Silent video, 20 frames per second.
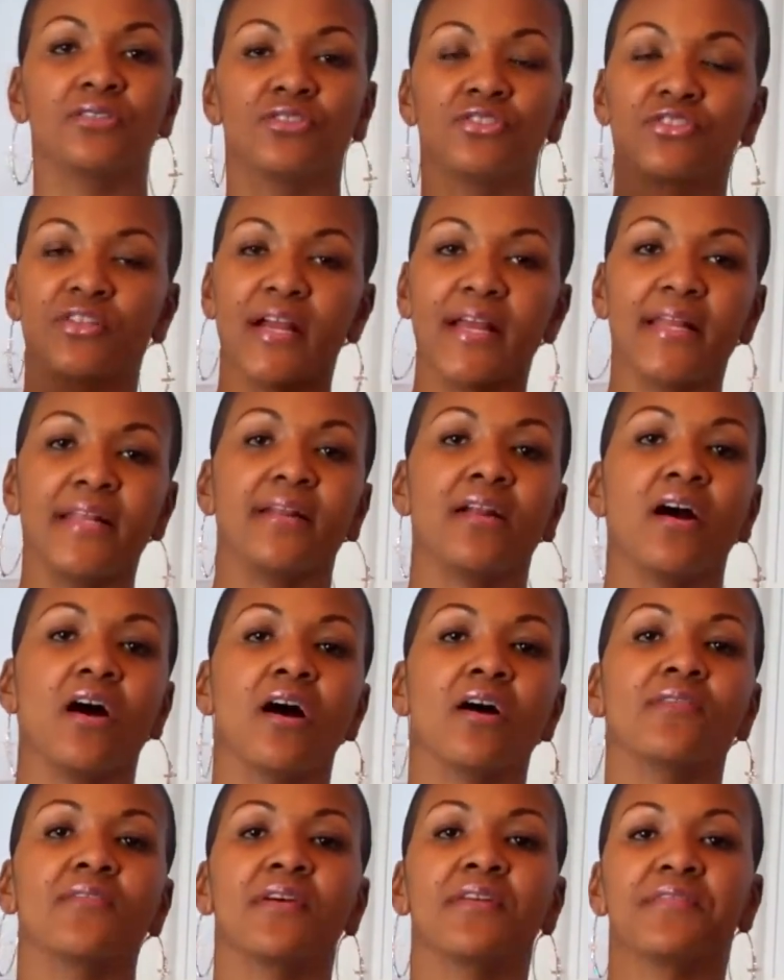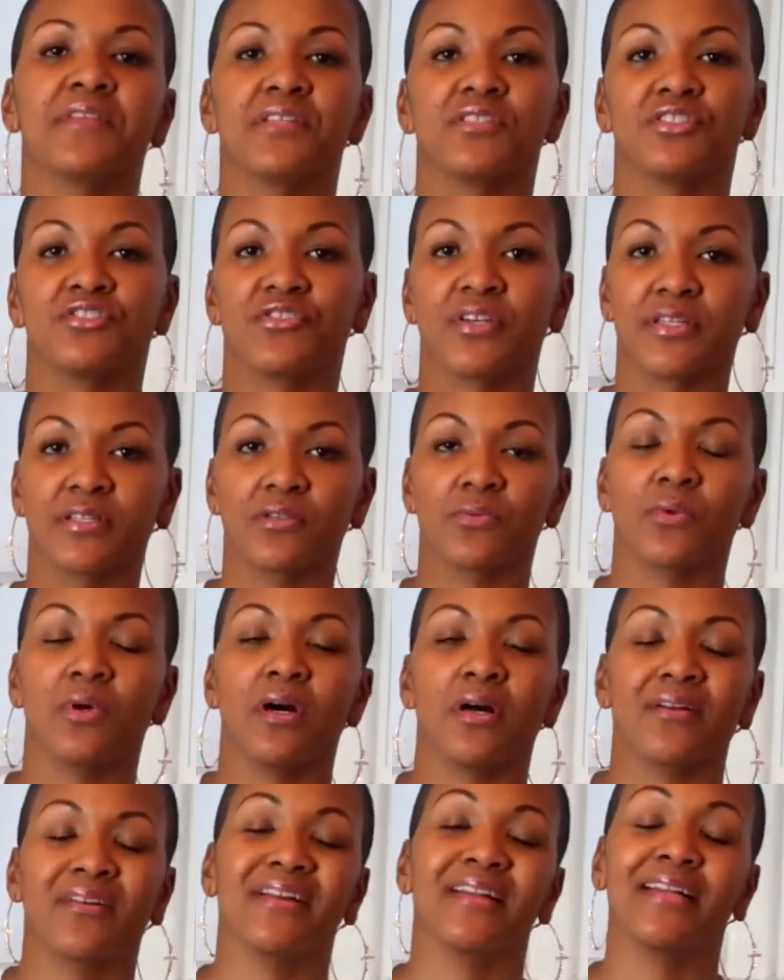drain it off, and then drink the
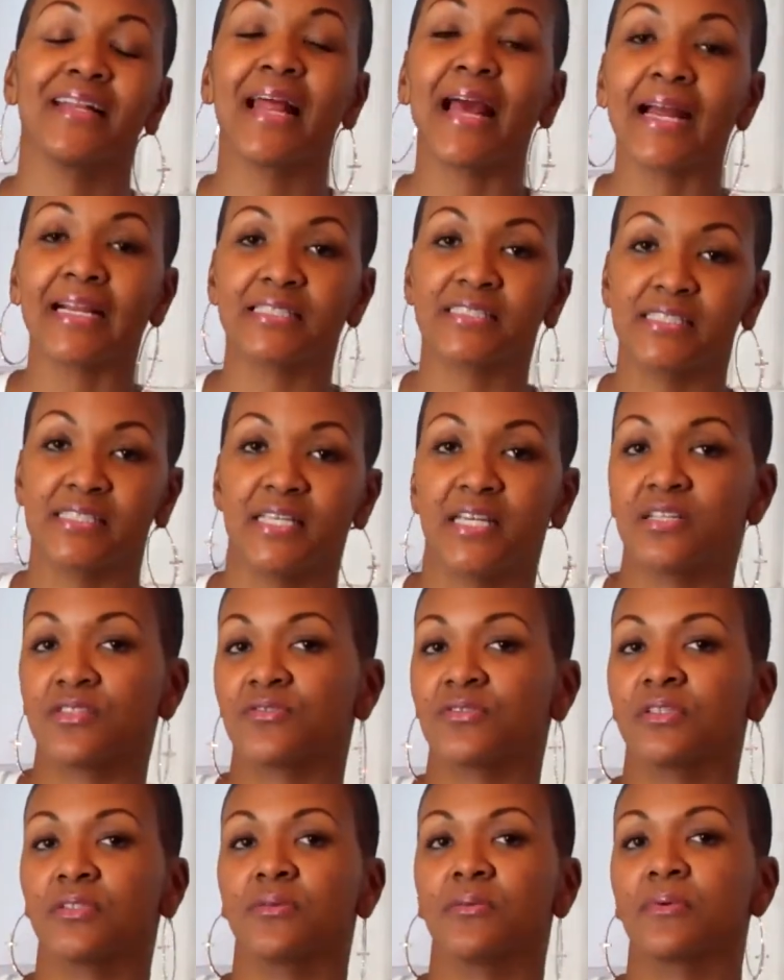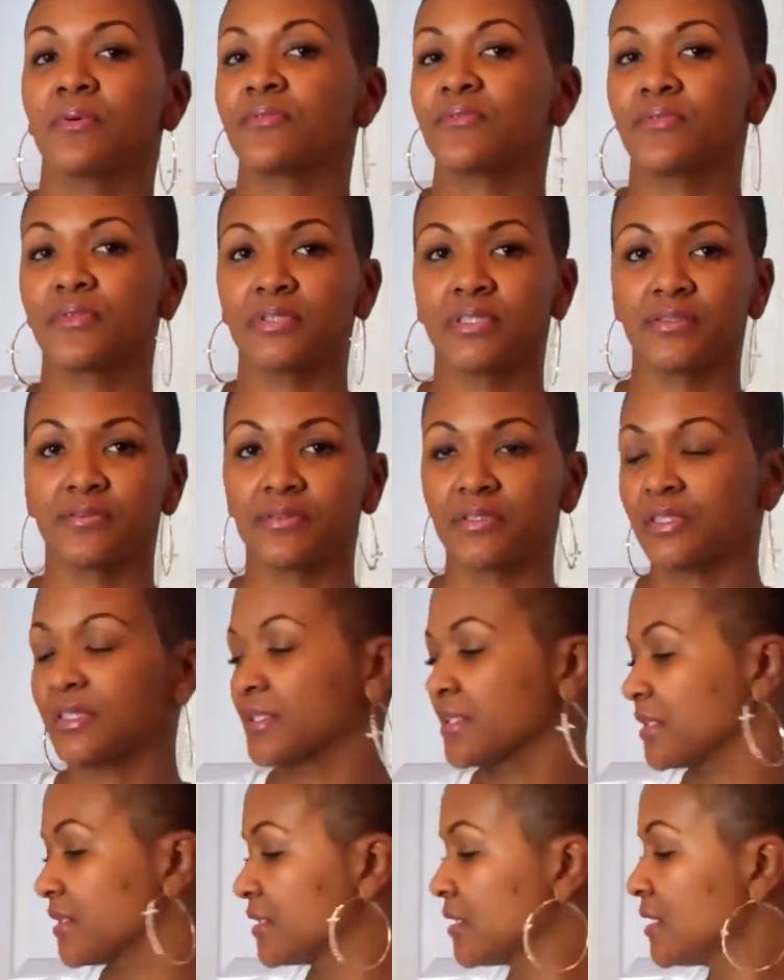water, and it actually tastes really, really, really
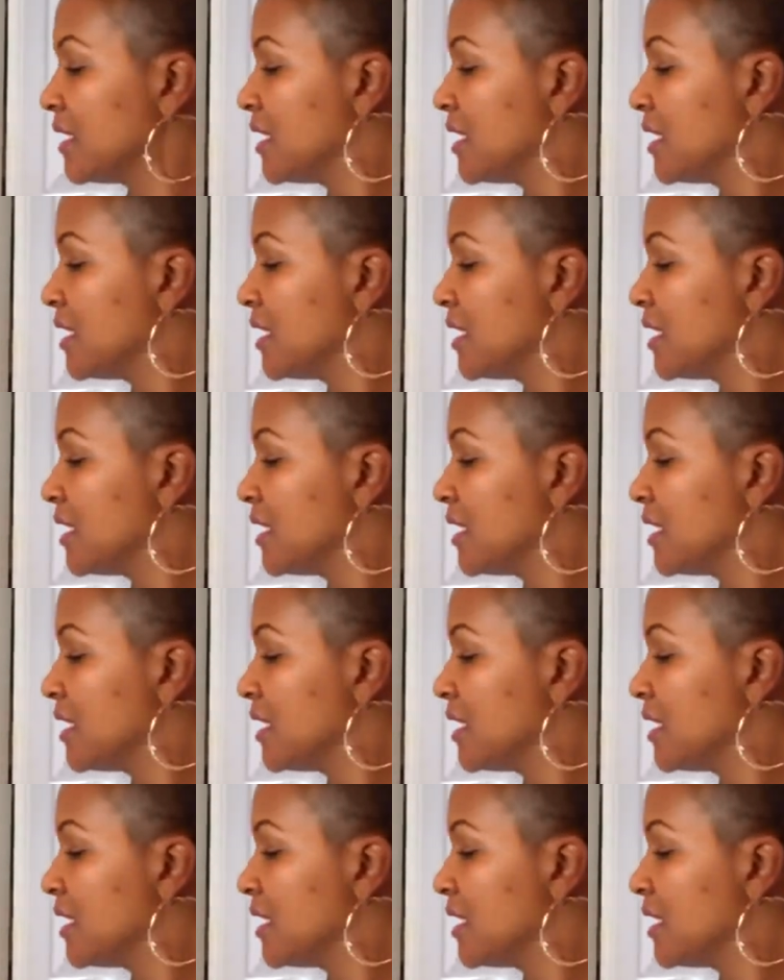good.